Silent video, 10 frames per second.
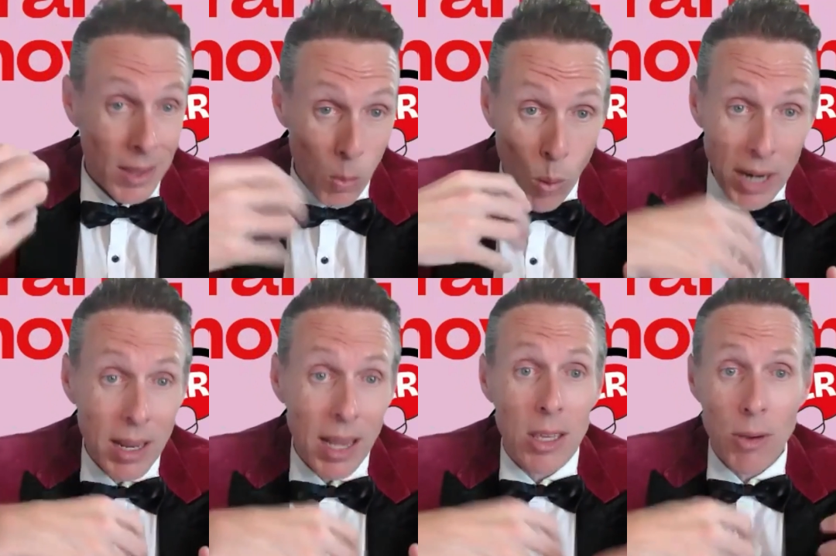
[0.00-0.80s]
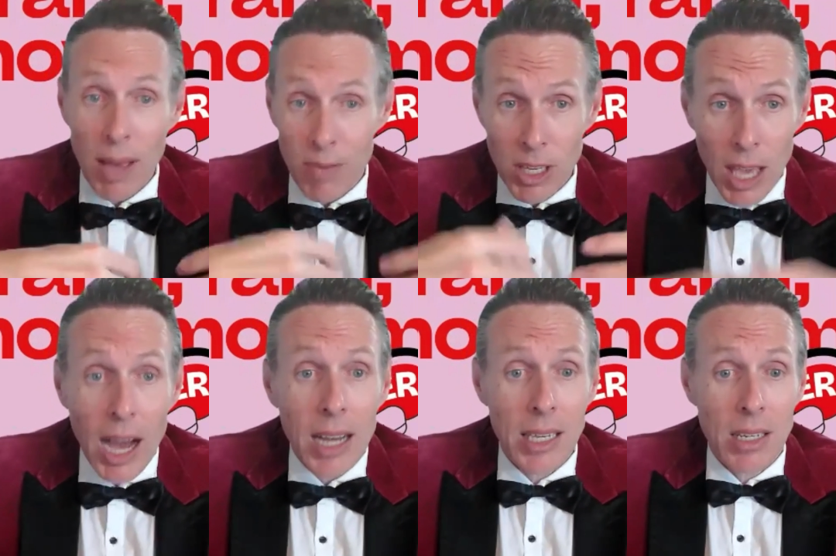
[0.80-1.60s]
that one day you have a
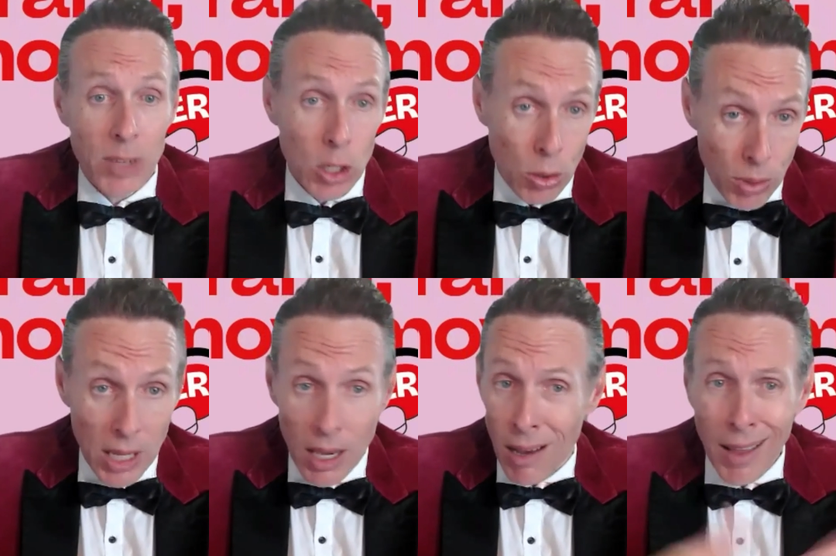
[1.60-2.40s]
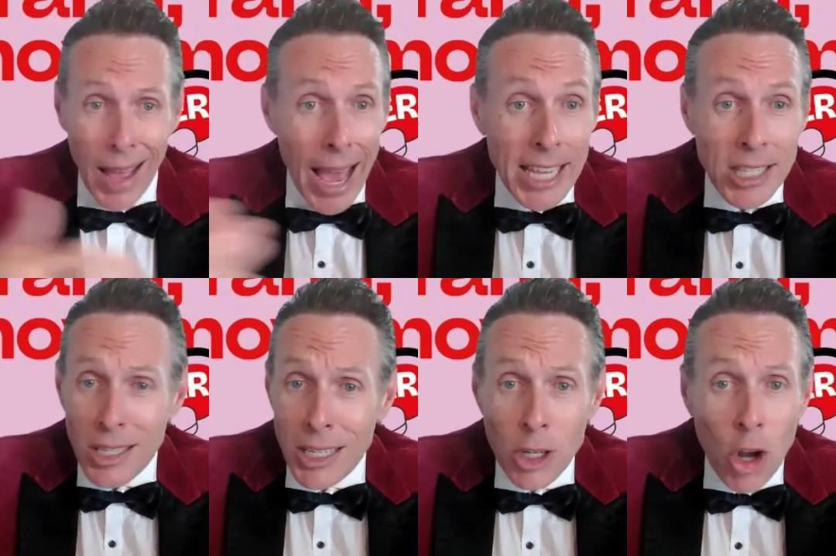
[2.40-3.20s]
young individual here,
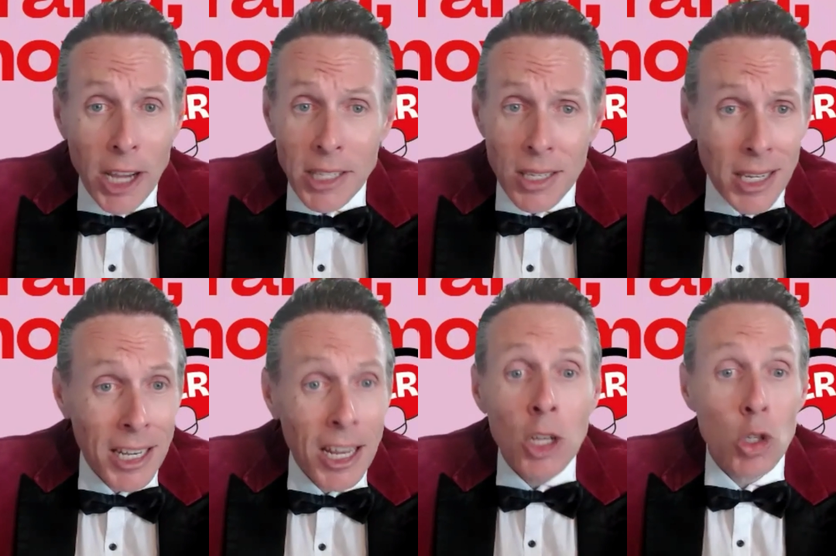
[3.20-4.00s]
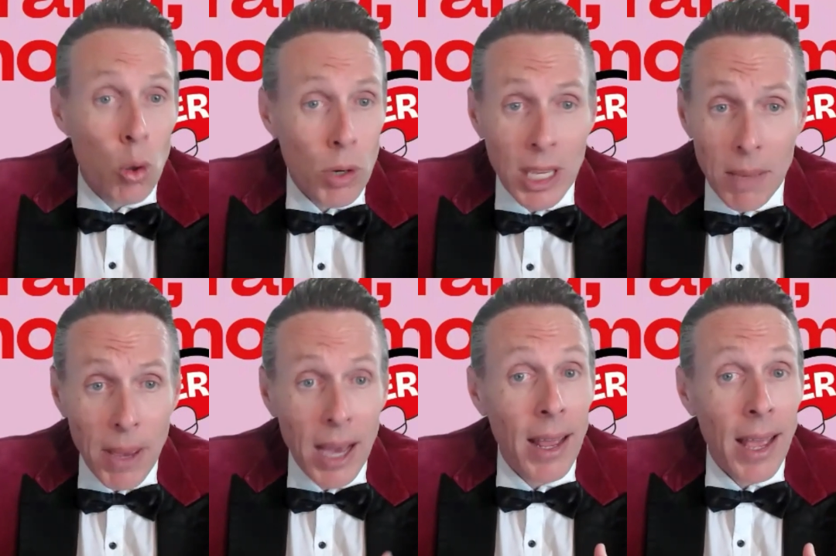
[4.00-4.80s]
18, 19, talking
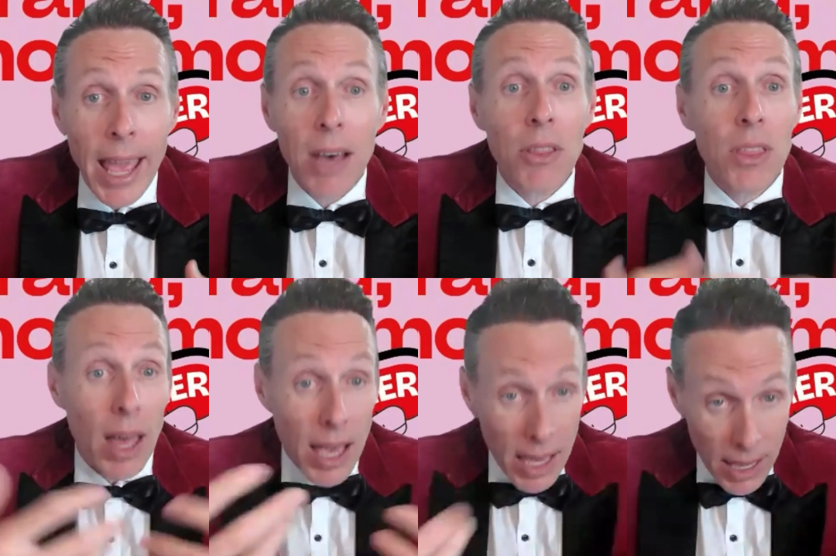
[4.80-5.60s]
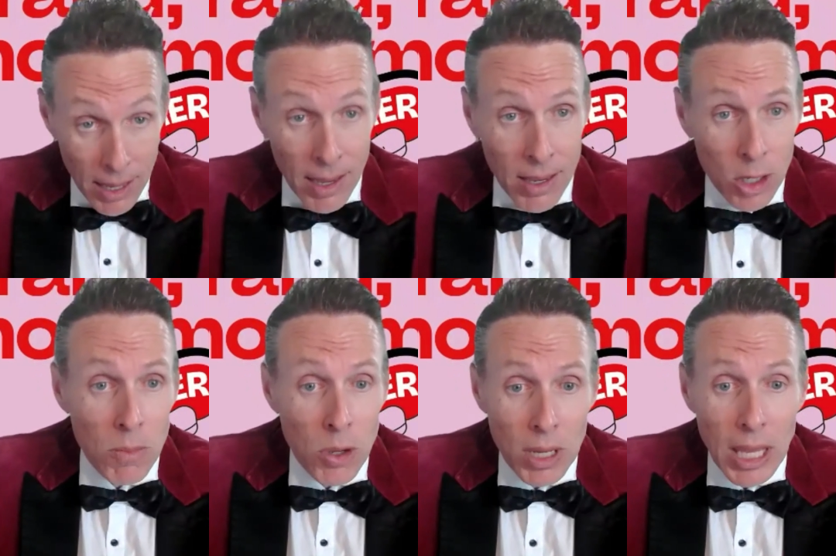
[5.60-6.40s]
about how they
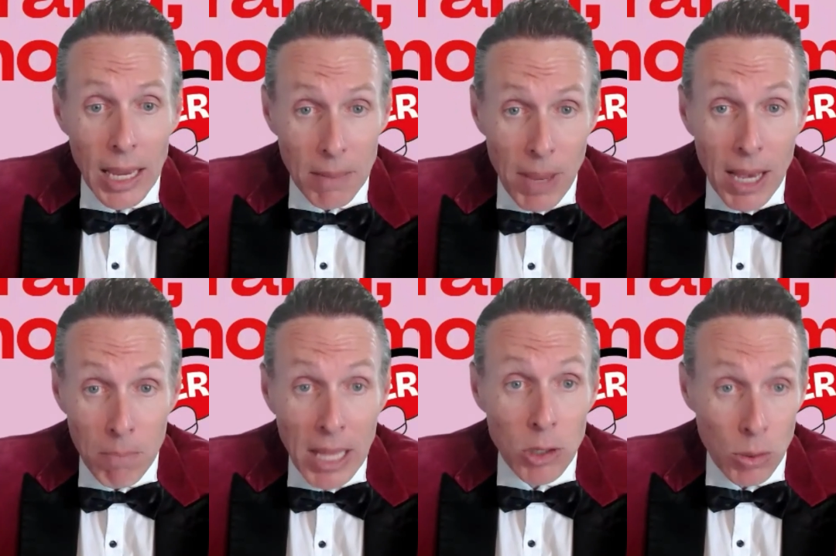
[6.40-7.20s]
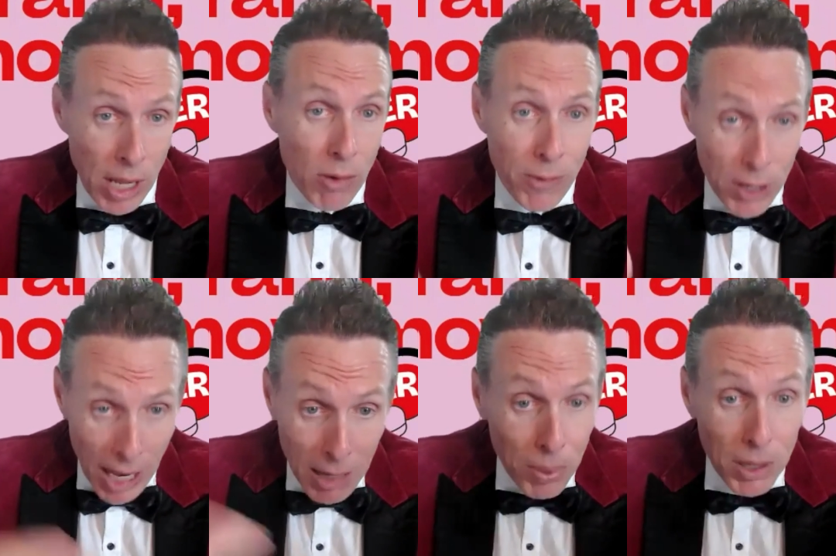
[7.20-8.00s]
communicate about mental health for
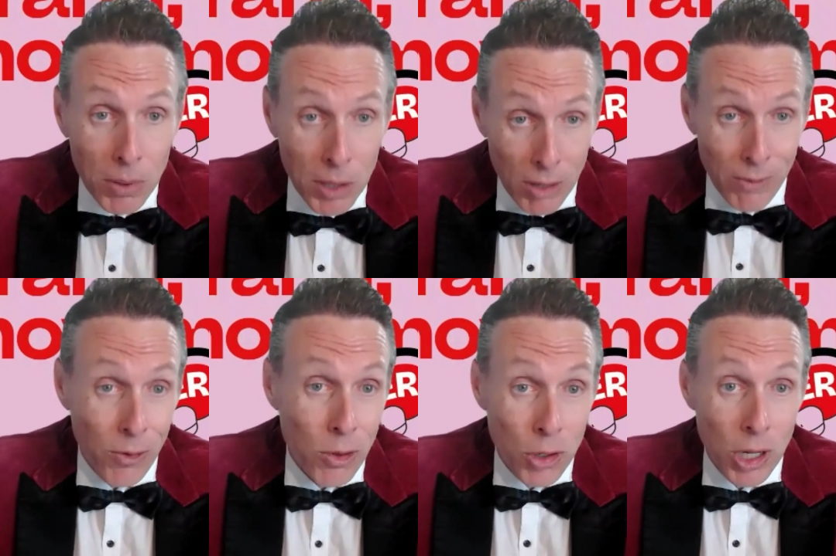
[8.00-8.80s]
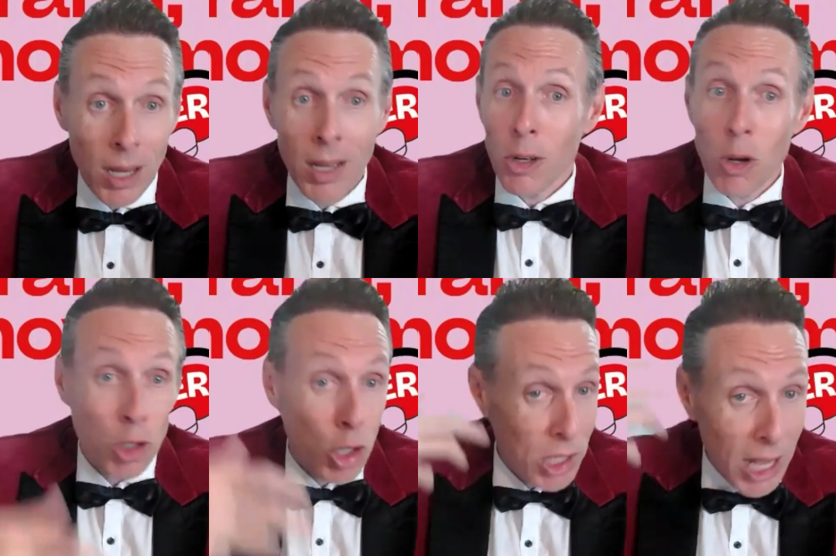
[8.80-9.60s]
young people in the future,
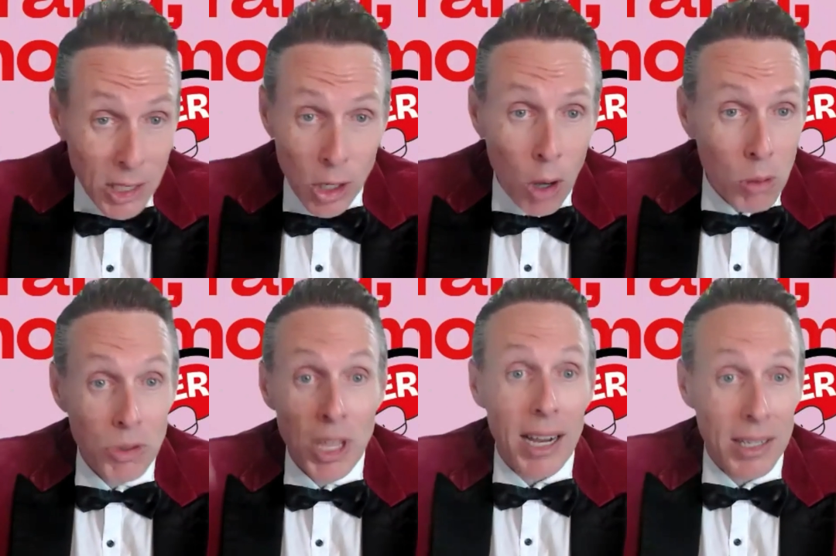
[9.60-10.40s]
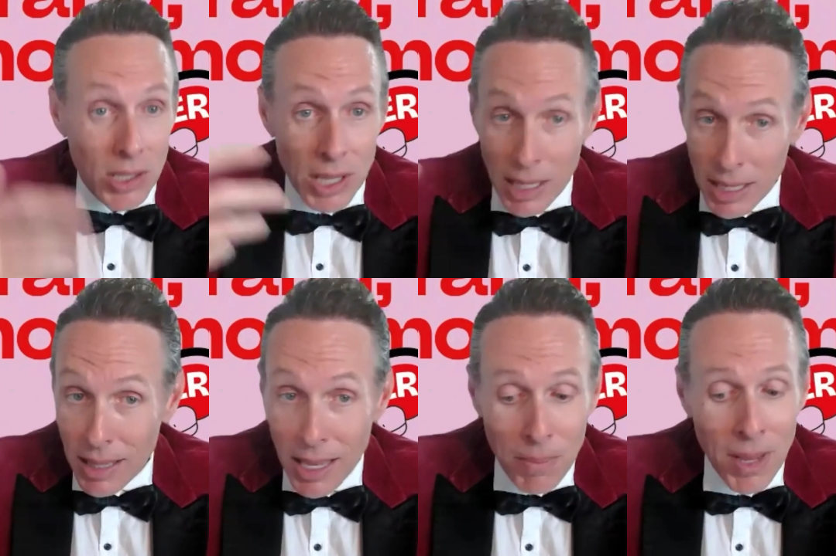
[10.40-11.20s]
not just us old ducks telling
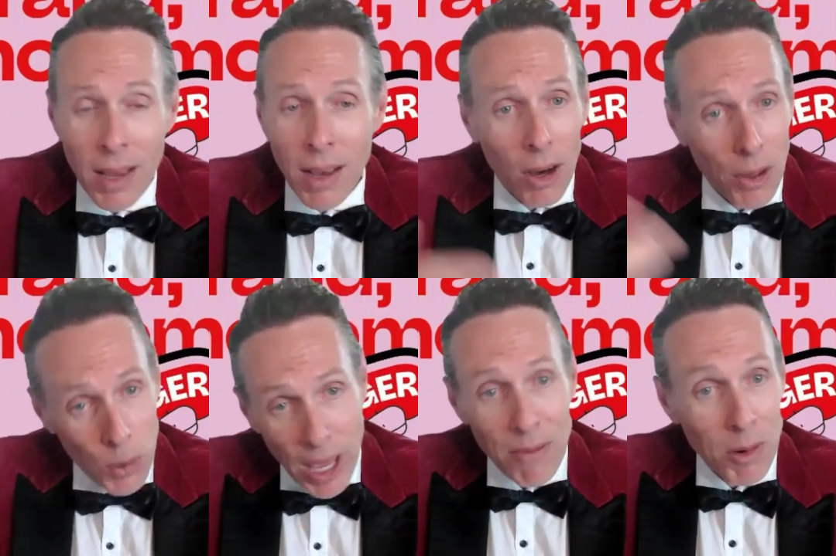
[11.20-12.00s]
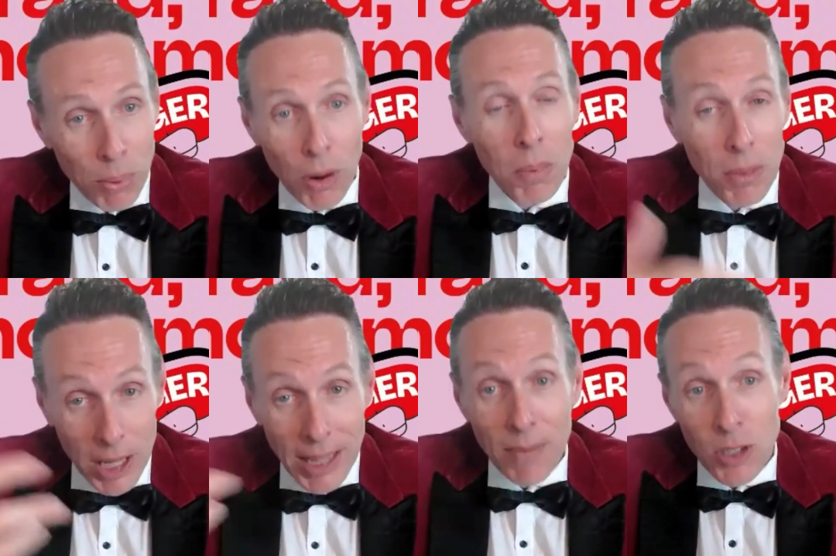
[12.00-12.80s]
them, oh, we have a problem.
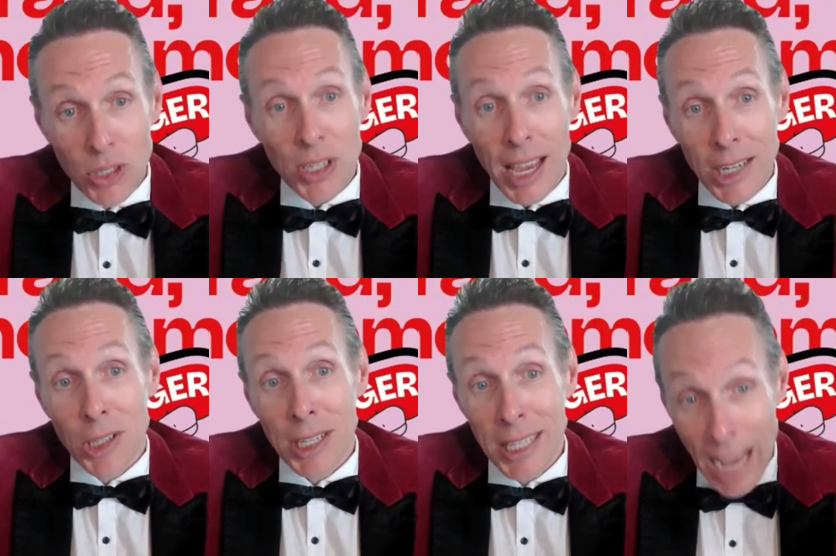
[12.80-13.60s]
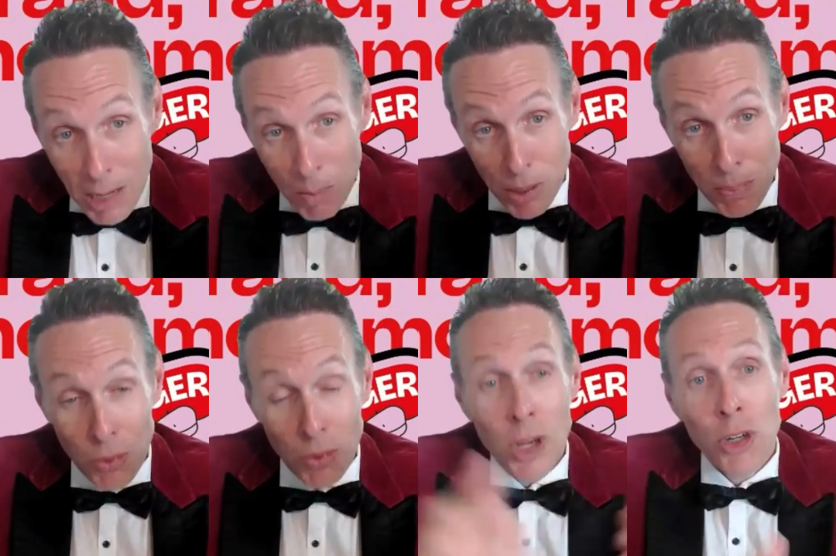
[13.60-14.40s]
I'd love to see actually young people